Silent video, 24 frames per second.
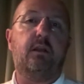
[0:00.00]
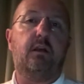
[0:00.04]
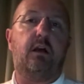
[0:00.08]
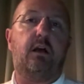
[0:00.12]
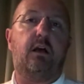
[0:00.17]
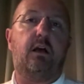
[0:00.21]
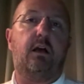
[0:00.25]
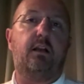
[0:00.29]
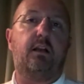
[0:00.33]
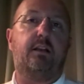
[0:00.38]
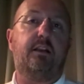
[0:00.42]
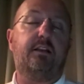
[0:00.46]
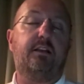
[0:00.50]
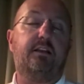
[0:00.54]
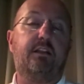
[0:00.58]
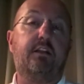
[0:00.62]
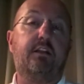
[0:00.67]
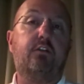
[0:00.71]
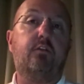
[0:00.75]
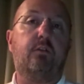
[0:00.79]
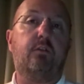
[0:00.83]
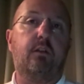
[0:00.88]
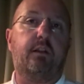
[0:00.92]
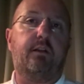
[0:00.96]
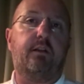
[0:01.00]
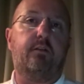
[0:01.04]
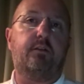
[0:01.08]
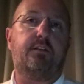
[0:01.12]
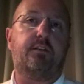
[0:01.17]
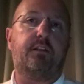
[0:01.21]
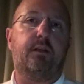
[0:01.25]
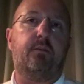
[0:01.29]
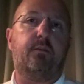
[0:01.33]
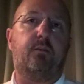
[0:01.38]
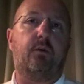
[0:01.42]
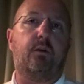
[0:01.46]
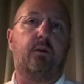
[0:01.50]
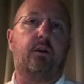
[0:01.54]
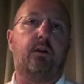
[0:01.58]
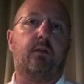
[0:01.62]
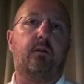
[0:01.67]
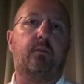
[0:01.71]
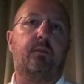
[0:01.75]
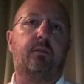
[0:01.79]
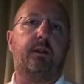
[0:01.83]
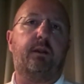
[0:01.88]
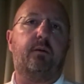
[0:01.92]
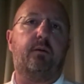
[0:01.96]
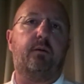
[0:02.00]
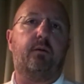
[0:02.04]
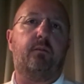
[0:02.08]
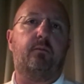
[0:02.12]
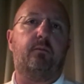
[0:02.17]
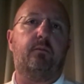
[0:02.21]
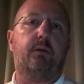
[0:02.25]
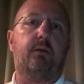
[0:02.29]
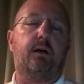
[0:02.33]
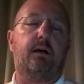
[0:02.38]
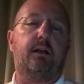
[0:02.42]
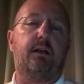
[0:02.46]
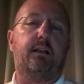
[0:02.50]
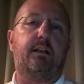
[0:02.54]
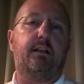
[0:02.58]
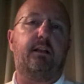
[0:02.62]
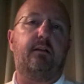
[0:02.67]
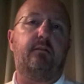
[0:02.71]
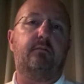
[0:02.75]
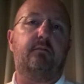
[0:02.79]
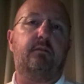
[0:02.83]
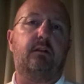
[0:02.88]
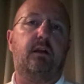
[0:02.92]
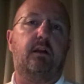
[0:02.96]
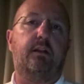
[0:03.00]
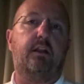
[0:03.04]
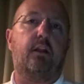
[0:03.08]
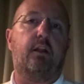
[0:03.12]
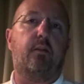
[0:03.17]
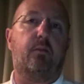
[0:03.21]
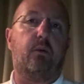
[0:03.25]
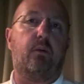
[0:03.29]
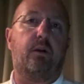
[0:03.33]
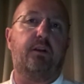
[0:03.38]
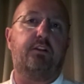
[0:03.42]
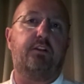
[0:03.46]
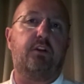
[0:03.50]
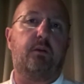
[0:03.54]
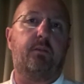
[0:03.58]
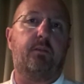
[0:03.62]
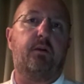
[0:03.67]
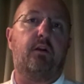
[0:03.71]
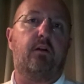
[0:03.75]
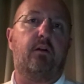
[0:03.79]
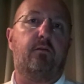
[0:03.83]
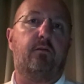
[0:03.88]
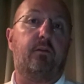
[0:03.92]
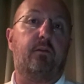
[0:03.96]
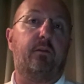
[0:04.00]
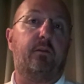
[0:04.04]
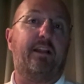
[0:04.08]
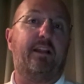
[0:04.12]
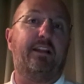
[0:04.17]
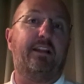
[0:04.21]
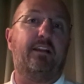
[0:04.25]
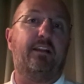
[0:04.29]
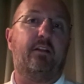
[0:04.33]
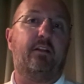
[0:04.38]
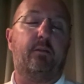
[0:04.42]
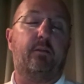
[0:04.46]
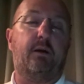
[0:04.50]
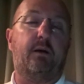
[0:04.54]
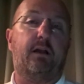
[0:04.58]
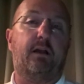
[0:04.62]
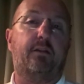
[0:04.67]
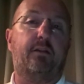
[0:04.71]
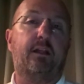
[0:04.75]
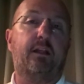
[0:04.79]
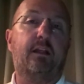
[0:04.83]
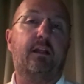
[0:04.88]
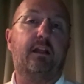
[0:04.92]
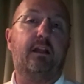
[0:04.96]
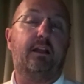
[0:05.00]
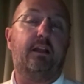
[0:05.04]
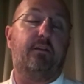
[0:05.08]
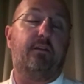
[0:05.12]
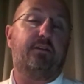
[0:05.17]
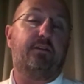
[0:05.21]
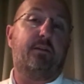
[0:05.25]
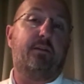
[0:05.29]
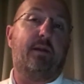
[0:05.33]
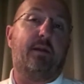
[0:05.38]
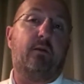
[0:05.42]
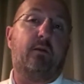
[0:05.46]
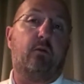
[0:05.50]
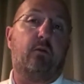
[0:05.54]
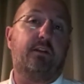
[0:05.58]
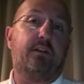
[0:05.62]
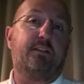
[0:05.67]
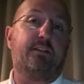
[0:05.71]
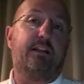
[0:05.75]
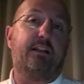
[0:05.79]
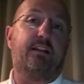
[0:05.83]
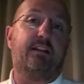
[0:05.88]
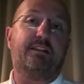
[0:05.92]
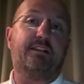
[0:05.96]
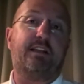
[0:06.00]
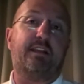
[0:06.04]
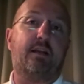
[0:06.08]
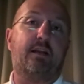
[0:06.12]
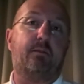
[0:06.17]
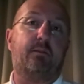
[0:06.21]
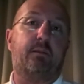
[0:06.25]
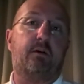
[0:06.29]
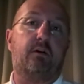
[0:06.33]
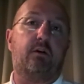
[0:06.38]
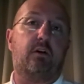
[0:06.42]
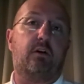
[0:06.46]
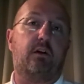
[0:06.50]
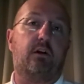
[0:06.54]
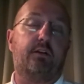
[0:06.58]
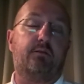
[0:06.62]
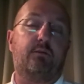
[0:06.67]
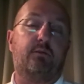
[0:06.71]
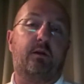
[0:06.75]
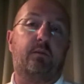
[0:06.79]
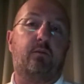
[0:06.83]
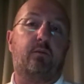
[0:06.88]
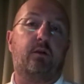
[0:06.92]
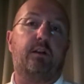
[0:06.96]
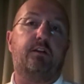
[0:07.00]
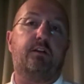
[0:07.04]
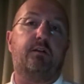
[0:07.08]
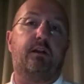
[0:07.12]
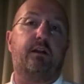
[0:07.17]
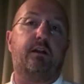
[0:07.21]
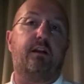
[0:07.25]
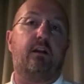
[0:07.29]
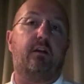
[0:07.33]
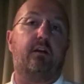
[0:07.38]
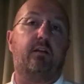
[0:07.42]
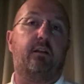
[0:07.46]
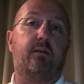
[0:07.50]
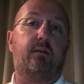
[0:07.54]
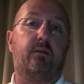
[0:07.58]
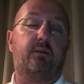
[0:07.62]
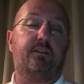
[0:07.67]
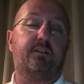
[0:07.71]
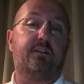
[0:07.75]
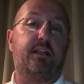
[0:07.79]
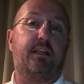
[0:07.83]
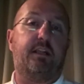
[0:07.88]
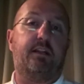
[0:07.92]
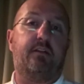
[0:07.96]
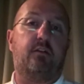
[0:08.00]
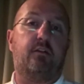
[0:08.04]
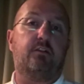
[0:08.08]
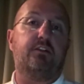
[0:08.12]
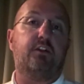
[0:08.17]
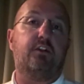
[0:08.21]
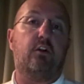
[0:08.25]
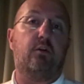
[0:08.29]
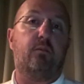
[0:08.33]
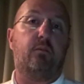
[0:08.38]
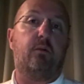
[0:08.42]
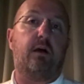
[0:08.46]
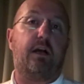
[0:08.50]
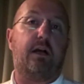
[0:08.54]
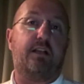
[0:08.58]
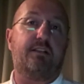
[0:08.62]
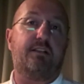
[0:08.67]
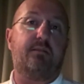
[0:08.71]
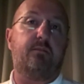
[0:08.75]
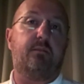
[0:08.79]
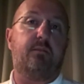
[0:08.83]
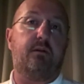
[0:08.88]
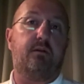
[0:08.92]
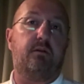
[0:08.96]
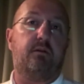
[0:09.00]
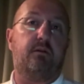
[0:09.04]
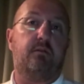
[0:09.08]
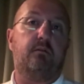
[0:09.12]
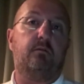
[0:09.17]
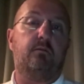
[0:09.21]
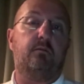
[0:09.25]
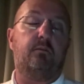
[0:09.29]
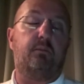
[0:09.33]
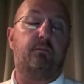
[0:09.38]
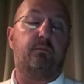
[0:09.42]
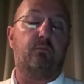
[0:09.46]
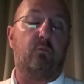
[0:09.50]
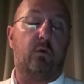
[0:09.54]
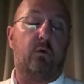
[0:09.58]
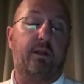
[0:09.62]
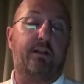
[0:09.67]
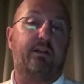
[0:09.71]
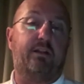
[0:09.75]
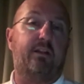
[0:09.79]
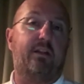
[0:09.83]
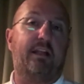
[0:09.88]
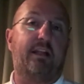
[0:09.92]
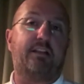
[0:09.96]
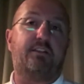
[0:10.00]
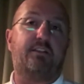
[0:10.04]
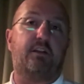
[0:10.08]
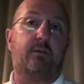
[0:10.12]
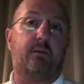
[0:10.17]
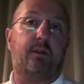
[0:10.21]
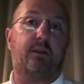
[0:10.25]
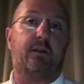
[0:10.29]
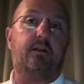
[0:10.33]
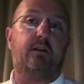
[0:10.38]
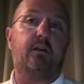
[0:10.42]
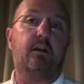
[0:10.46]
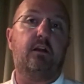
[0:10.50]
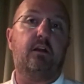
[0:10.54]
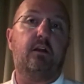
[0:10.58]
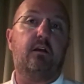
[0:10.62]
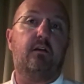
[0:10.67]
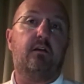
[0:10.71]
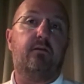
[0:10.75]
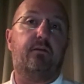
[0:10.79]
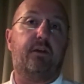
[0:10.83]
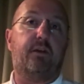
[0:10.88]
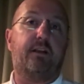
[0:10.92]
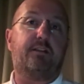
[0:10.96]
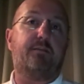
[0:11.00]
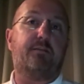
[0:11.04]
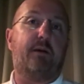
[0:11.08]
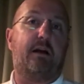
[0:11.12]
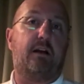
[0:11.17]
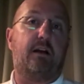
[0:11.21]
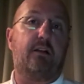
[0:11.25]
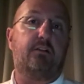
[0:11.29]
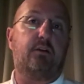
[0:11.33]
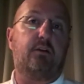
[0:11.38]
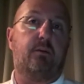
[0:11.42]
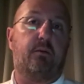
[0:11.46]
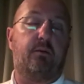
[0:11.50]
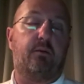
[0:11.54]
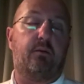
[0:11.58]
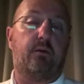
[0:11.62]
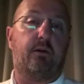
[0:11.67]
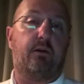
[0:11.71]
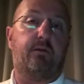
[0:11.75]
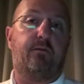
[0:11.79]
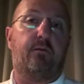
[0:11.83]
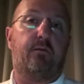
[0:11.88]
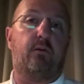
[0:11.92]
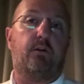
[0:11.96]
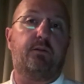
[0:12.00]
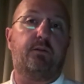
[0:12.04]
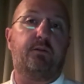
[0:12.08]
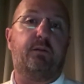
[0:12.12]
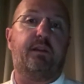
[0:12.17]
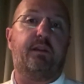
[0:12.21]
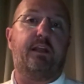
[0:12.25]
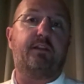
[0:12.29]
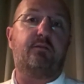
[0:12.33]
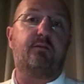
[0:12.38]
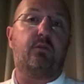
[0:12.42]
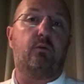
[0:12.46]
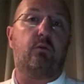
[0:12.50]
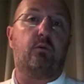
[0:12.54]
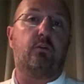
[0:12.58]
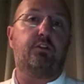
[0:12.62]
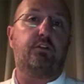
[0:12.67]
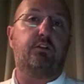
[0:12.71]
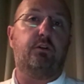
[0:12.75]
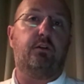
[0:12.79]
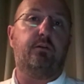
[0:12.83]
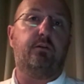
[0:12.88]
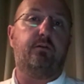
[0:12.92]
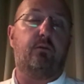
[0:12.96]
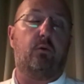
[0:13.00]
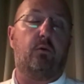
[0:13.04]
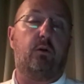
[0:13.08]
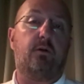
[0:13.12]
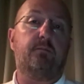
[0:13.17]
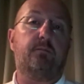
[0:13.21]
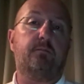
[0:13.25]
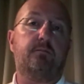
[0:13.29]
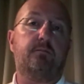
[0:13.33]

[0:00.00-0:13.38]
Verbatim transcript: uh, continued leadership, we're going to be able to uh, get a, another bridge open hopefully by the end of the month. If somebody were to see the Sanibel Causeway Bridge right now, they would say there's no possible way that that's going to be fixed by October thirty-first, but that's what we're shooting for.